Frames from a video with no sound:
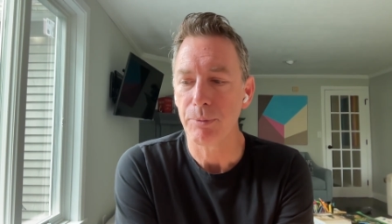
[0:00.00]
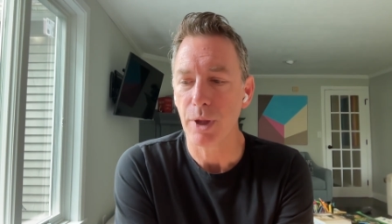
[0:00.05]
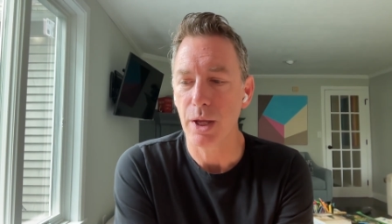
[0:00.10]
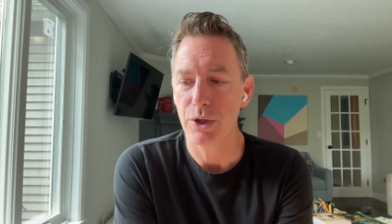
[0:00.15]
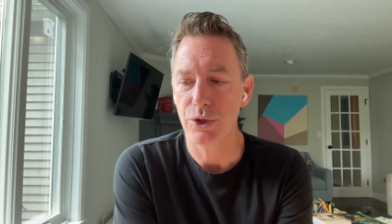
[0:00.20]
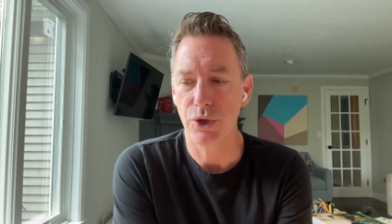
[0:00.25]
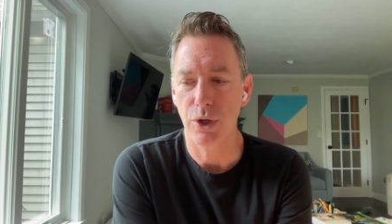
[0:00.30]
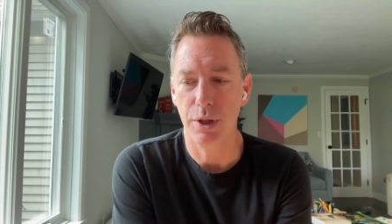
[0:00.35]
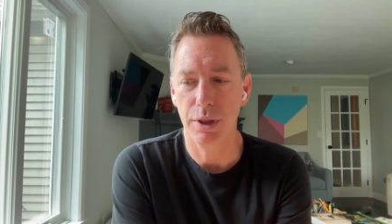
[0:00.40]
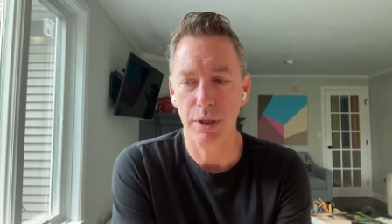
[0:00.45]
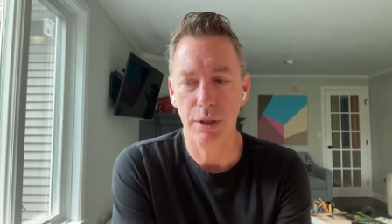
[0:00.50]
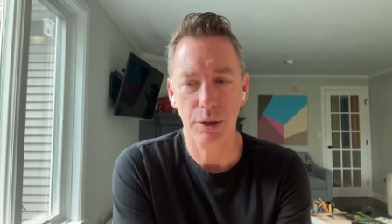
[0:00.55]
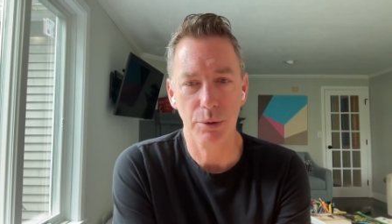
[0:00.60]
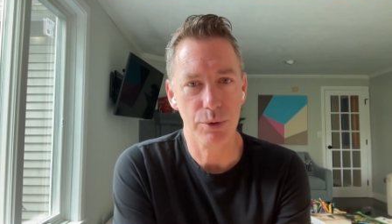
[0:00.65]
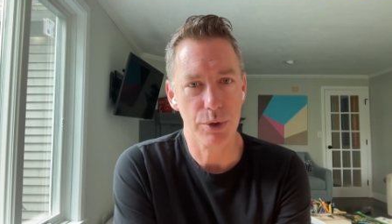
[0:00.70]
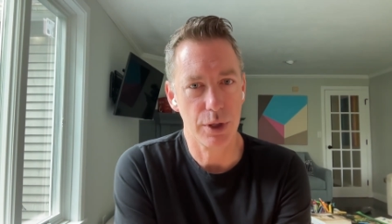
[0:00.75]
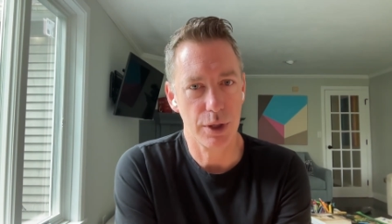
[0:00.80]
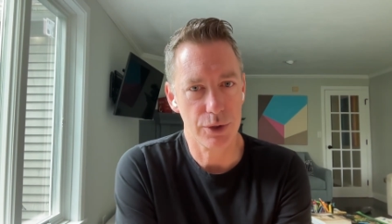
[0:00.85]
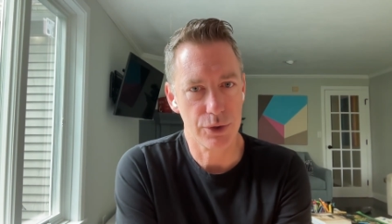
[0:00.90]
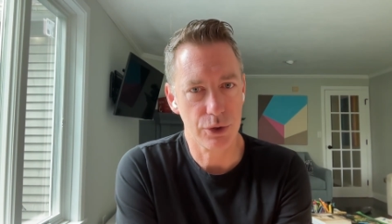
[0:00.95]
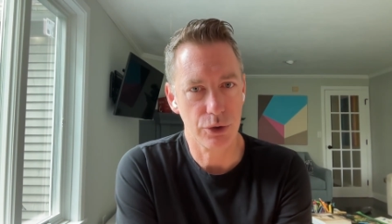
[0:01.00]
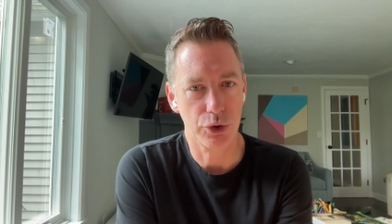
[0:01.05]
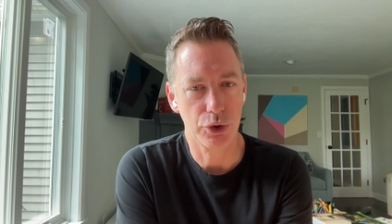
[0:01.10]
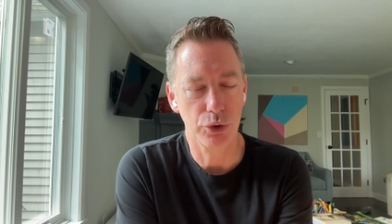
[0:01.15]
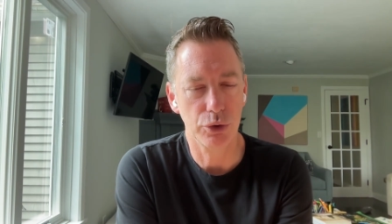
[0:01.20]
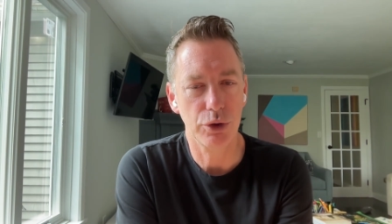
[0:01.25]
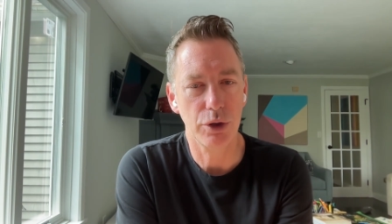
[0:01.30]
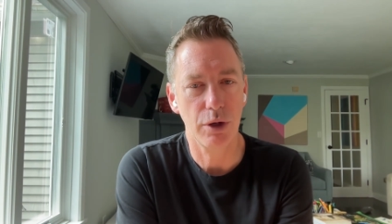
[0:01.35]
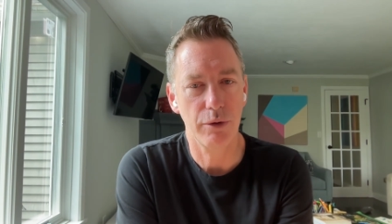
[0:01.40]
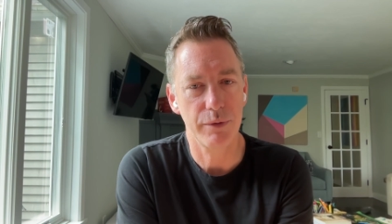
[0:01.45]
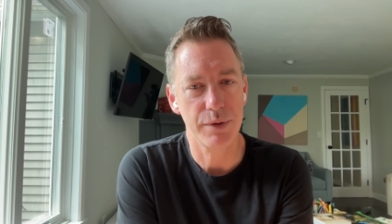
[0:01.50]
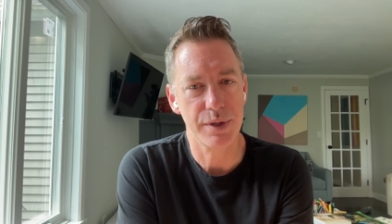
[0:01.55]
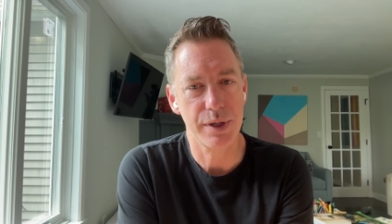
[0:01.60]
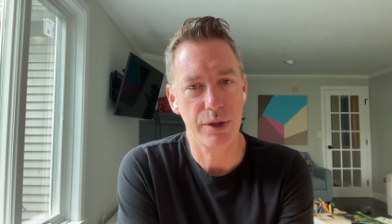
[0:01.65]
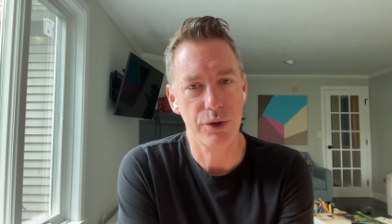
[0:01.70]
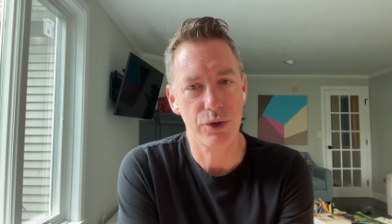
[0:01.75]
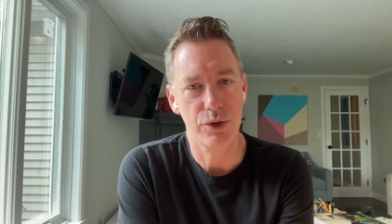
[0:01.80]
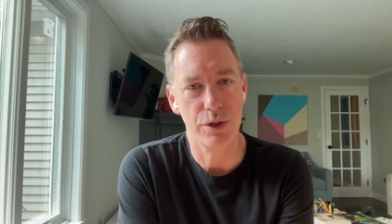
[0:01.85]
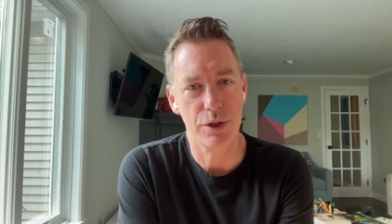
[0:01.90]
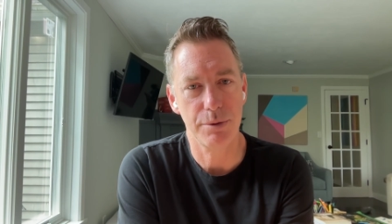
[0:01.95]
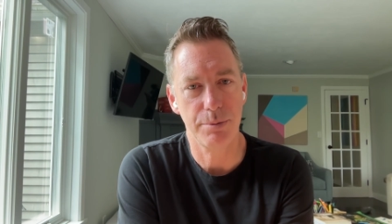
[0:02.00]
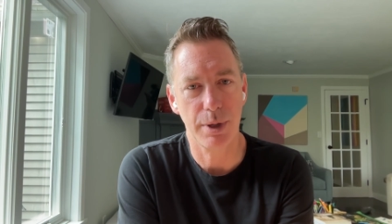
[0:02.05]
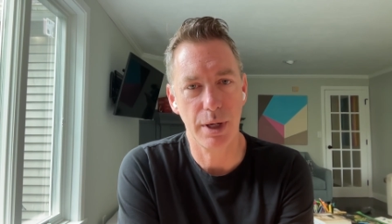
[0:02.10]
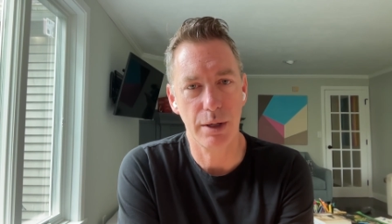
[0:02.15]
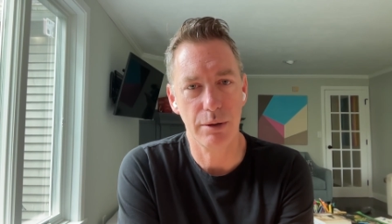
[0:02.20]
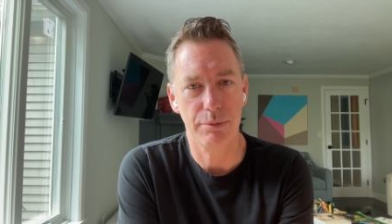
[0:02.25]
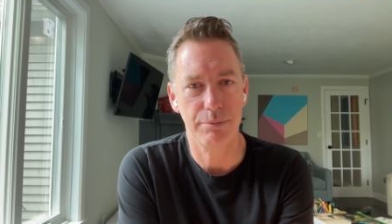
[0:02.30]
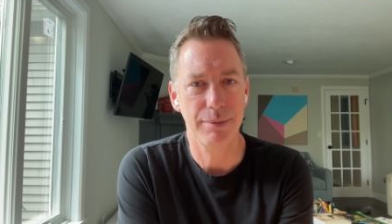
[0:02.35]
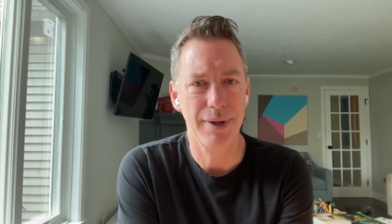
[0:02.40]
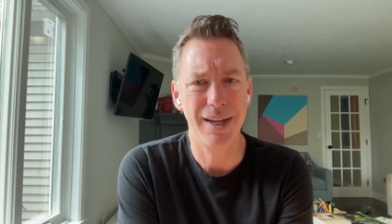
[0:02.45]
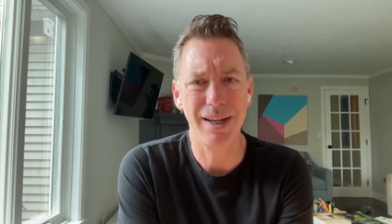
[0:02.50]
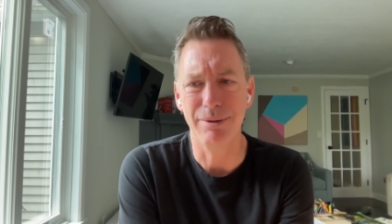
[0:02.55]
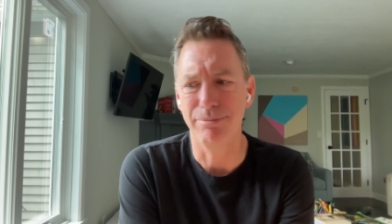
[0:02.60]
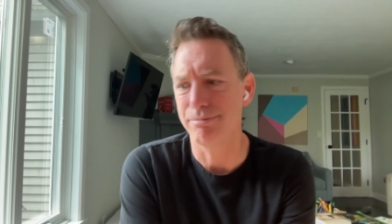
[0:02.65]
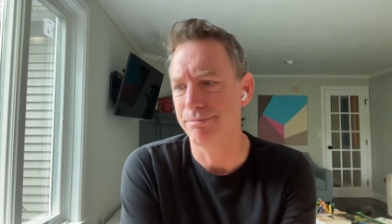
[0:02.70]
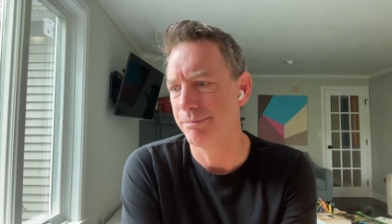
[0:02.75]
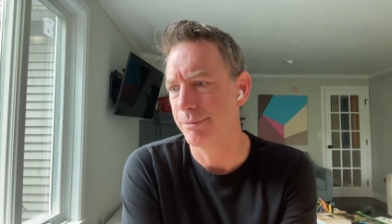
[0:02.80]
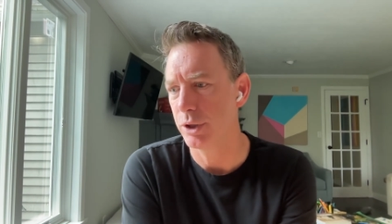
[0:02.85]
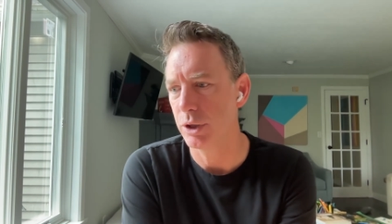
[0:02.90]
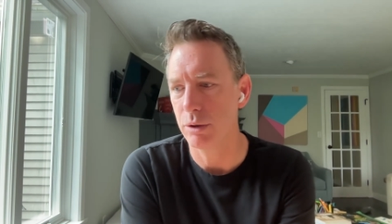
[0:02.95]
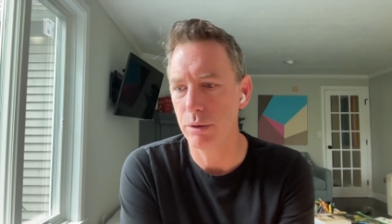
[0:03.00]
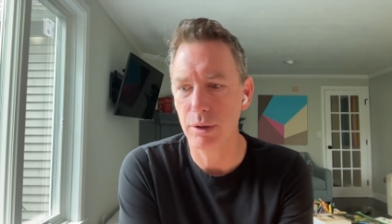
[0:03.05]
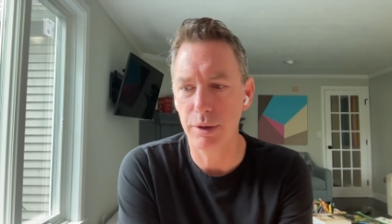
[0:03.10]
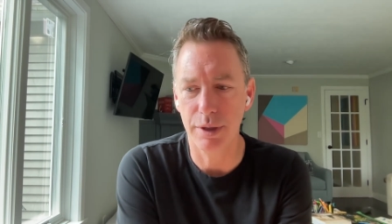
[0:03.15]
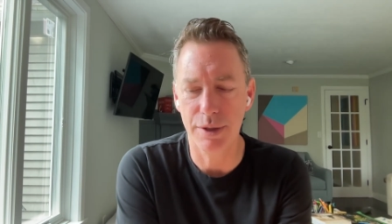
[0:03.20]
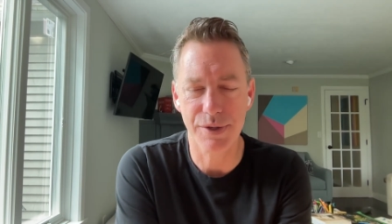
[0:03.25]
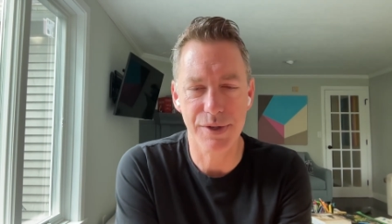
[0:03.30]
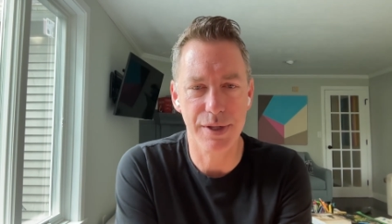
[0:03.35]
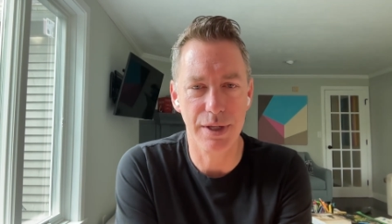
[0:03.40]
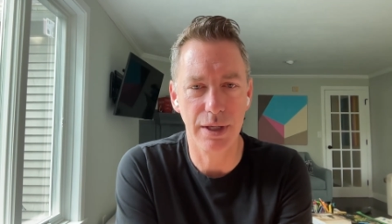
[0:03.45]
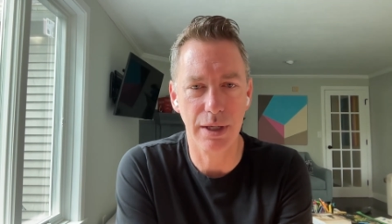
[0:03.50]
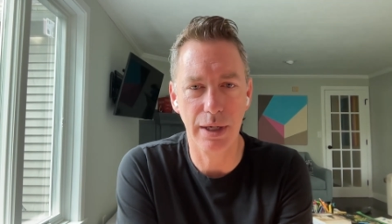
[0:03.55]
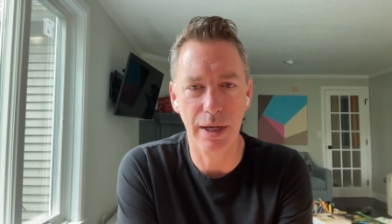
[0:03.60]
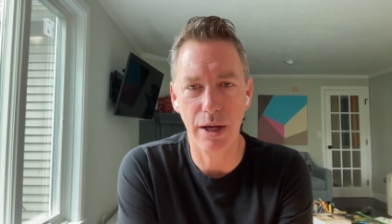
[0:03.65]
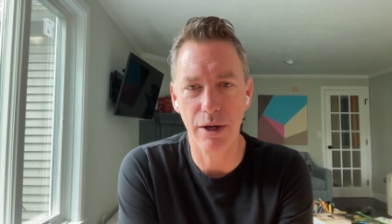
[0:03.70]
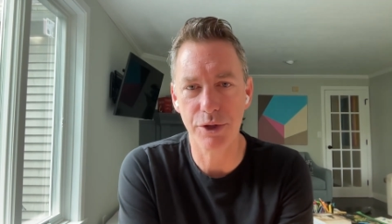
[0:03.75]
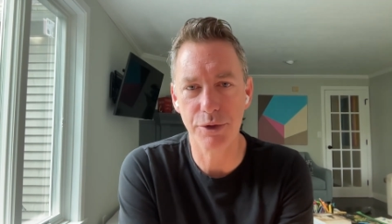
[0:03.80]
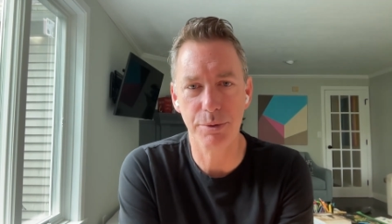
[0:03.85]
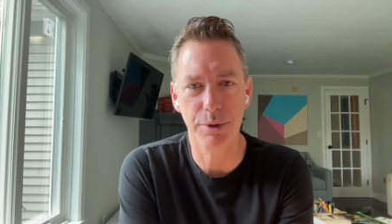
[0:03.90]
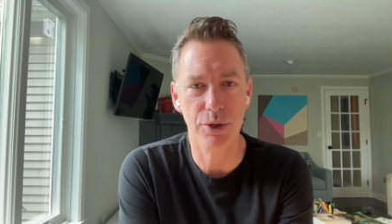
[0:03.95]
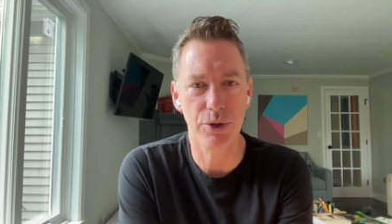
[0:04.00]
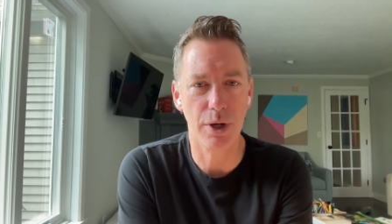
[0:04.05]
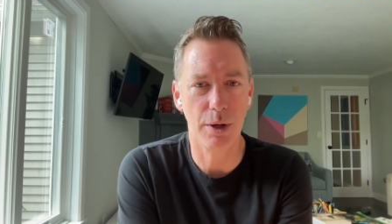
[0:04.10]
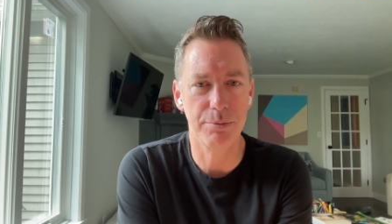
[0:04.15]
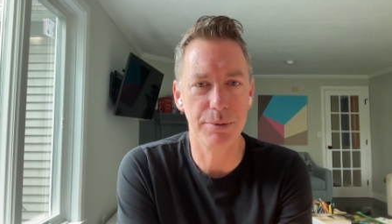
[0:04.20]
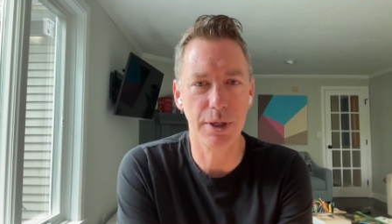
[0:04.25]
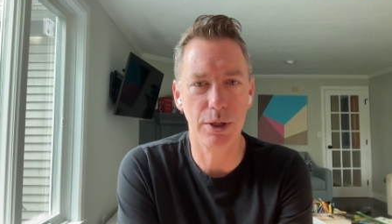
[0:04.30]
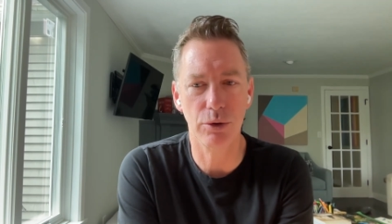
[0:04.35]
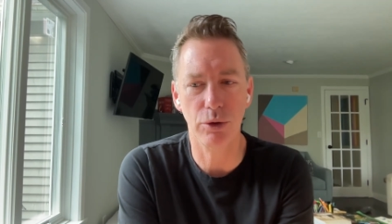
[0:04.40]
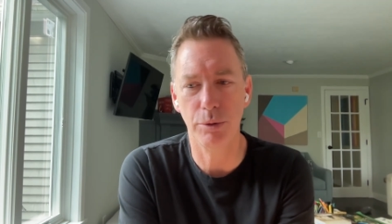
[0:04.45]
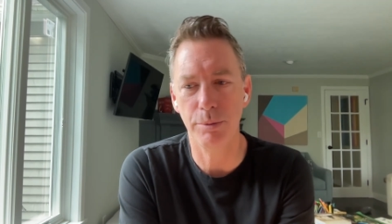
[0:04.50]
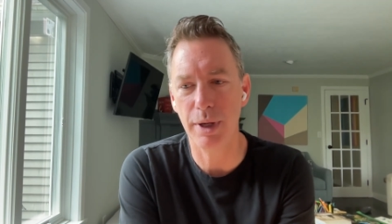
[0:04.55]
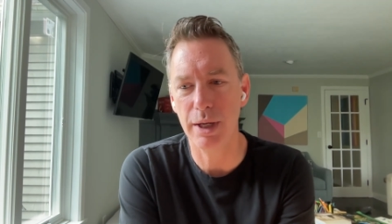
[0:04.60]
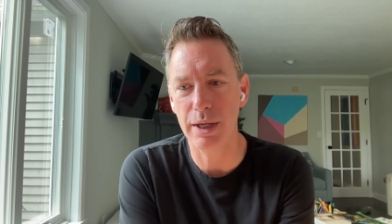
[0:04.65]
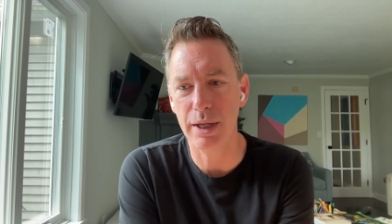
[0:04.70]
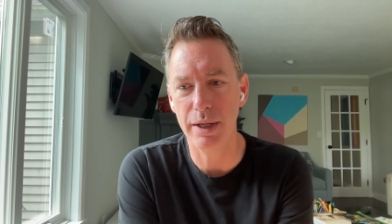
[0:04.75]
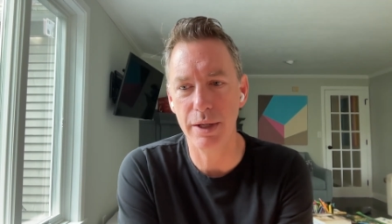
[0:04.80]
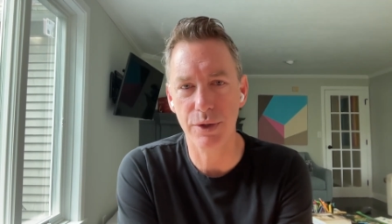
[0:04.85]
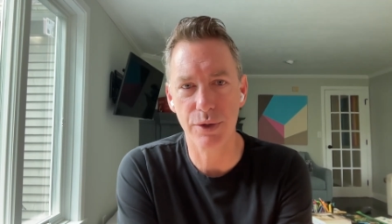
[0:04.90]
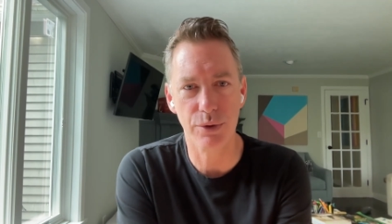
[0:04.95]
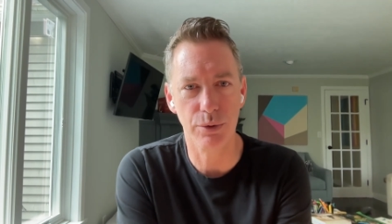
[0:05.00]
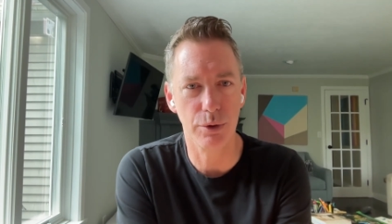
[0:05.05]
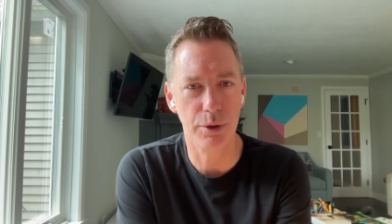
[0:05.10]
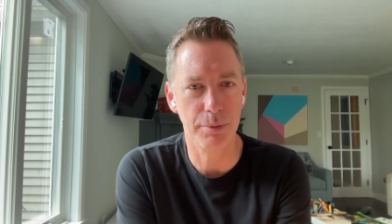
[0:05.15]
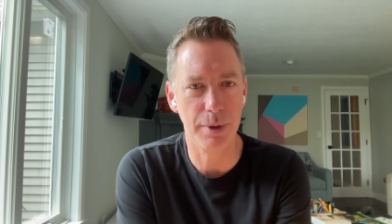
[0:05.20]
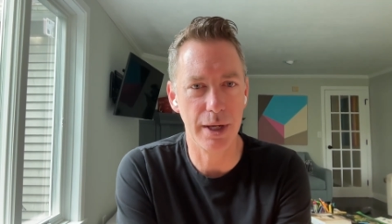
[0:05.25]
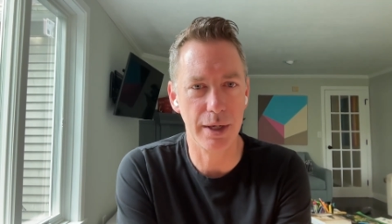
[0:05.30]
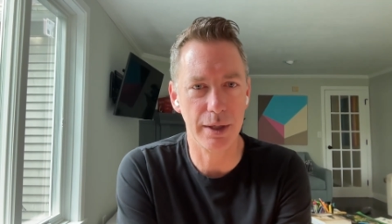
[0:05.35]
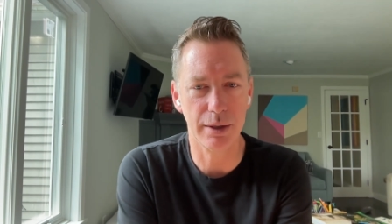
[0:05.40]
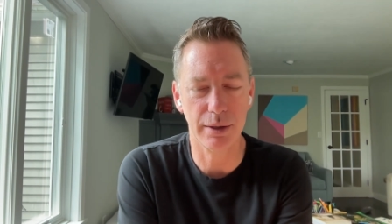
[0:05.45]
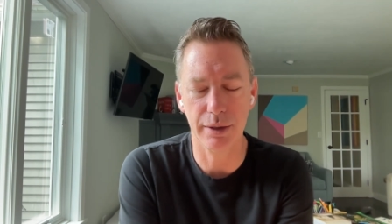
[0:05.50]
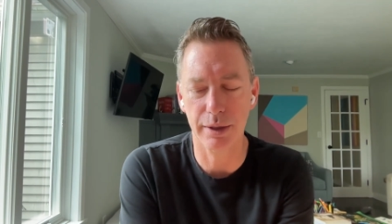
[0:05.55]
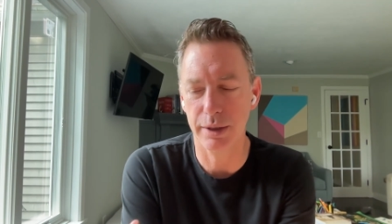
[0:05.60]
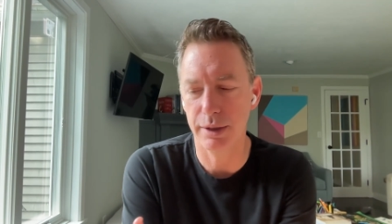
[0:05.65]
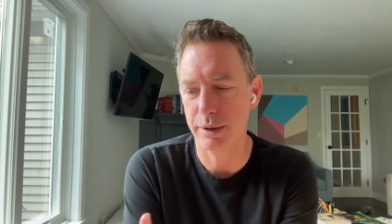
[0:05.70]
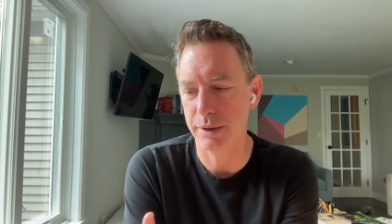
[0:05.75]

And so I think there were lots of good conversations about, hey, you know, this thing allows me to update all my layers automatically.